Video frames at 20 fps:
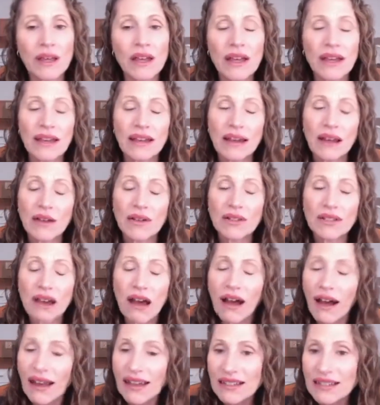Now, it's
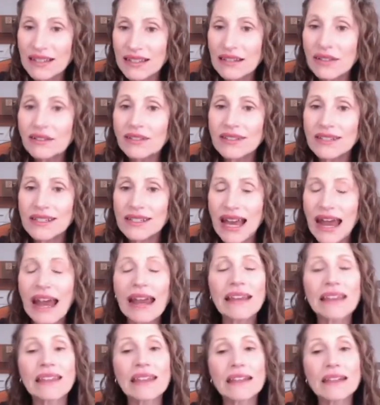ideal to
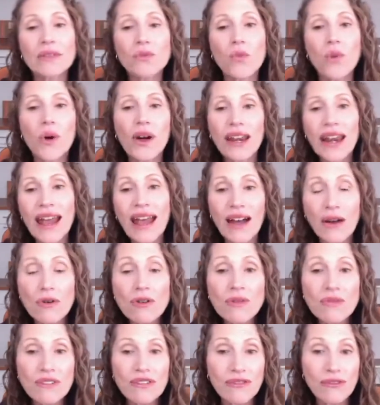take these 1
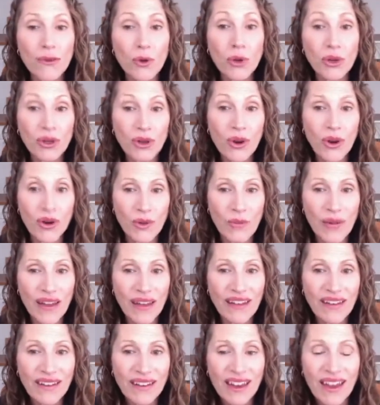hour before you go to
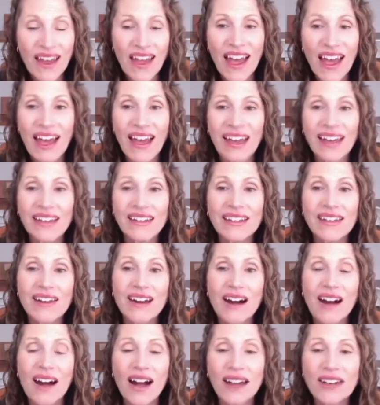bed, and
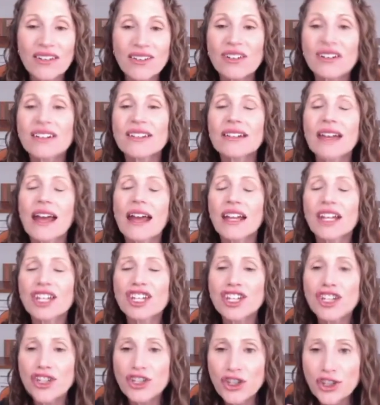I noticed a
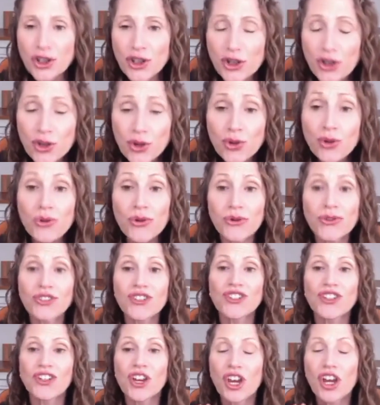
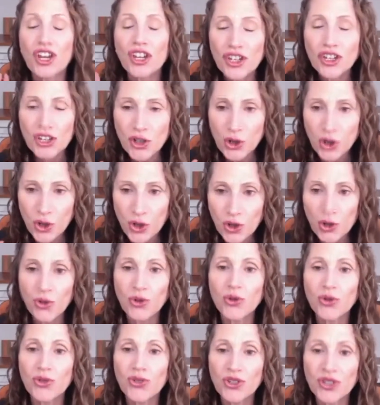huge
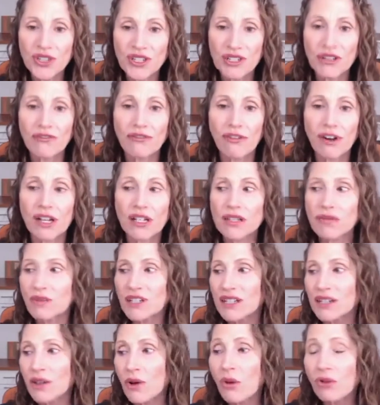difference. We
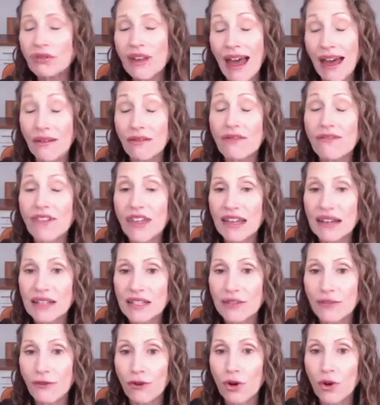sold out of these
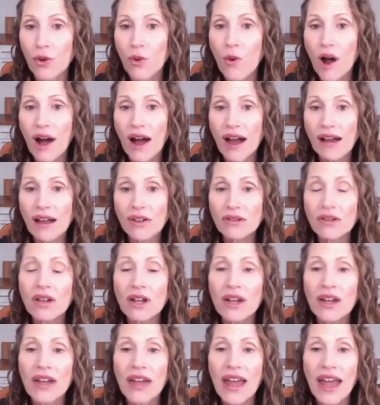for a while,
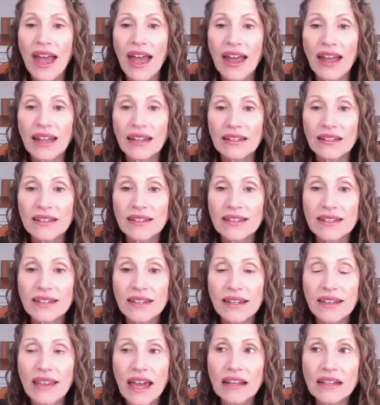and
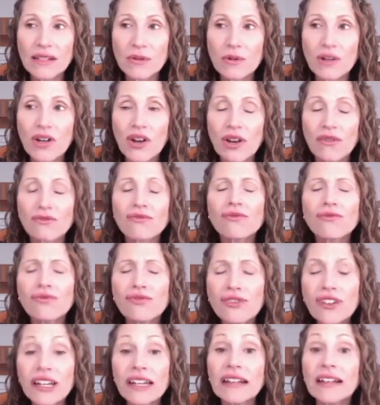that's when I
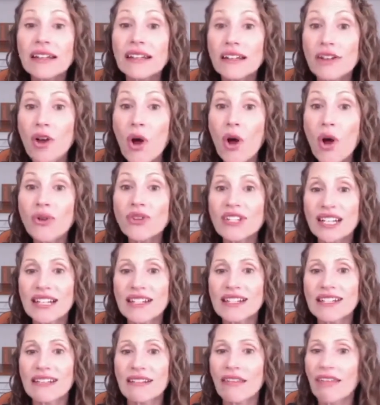really
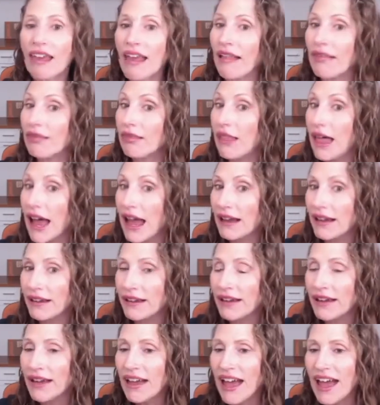noticed their luck.
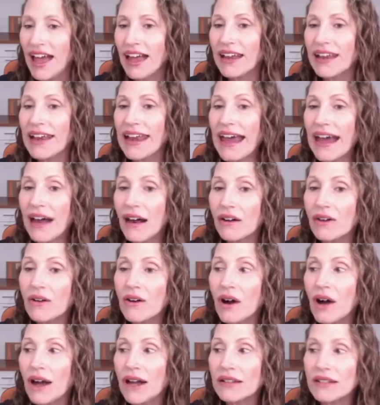And now
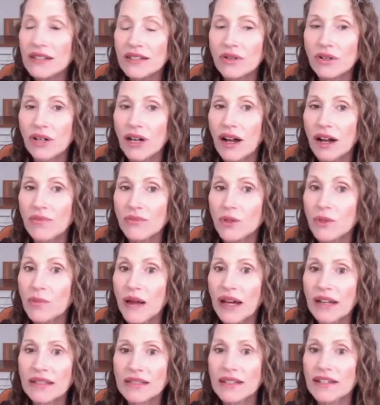I stock up 2
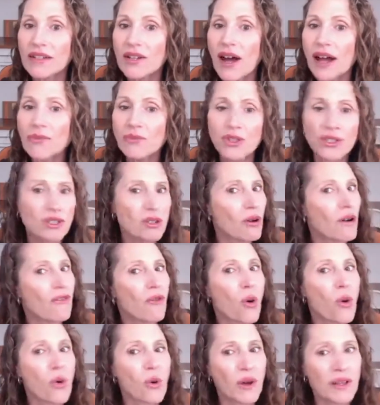packs at a time, just so I've
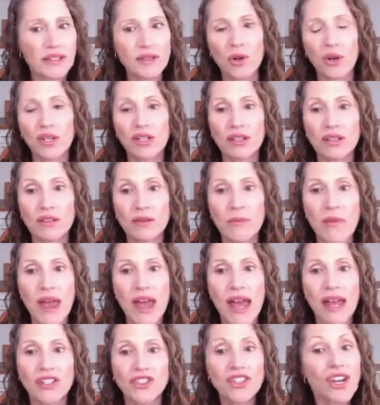always got a
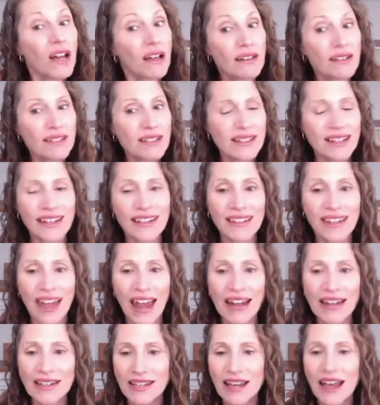spare, just in
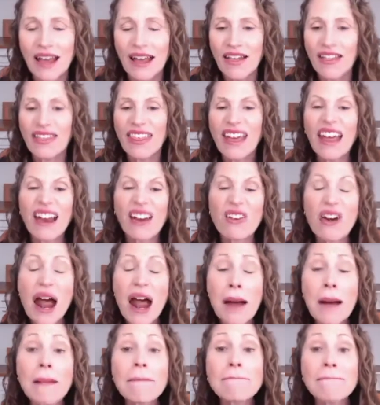case. They're
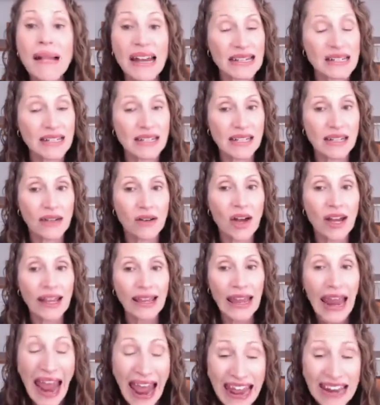amazing. I
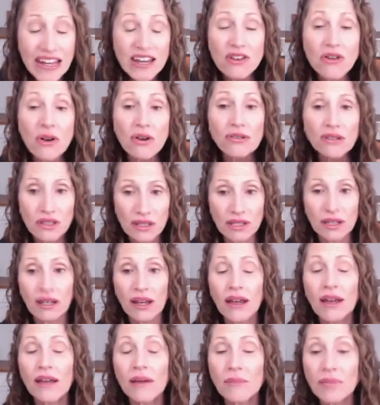cannot
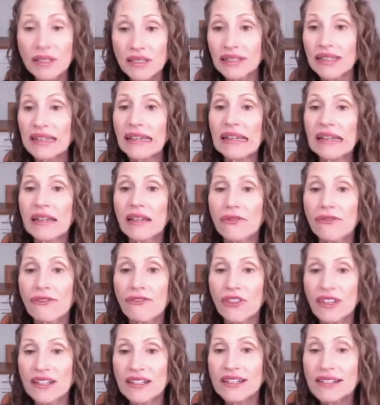believe
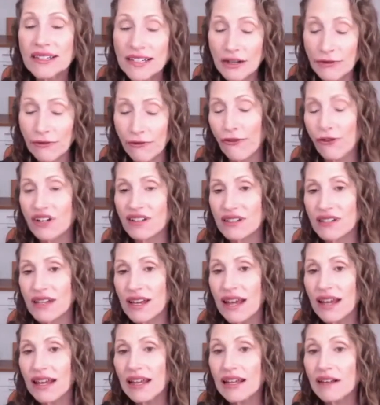the difference
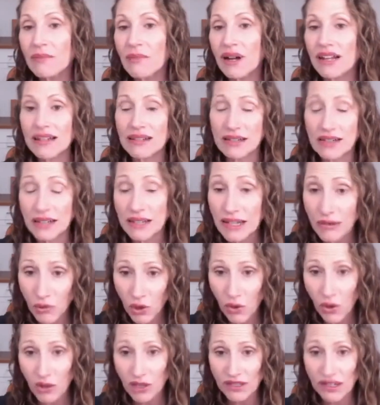in my sleep
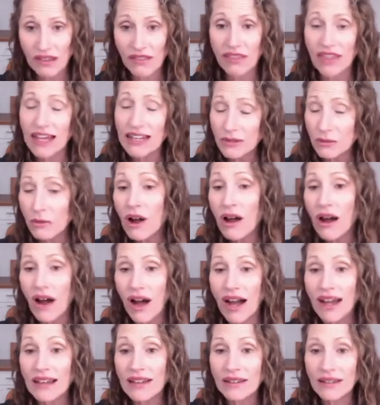quality. That's why
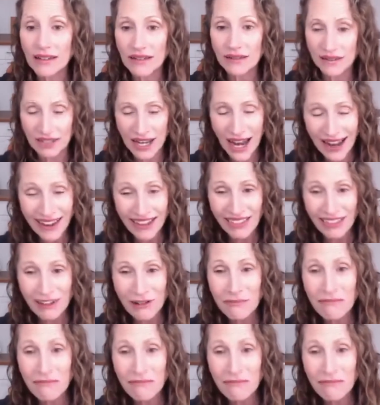I take them.